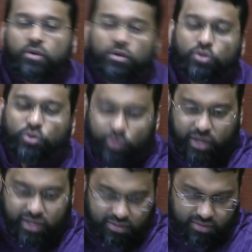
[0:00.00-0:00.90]
to you
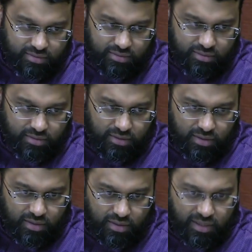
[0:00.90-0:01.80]
guys.
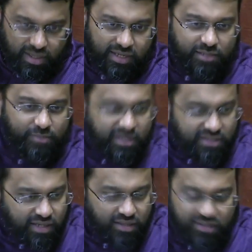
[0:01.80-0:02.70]
Like he's
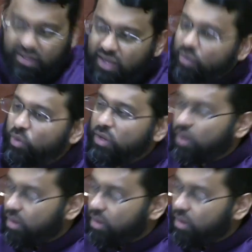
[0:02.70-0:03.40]
basically saying we are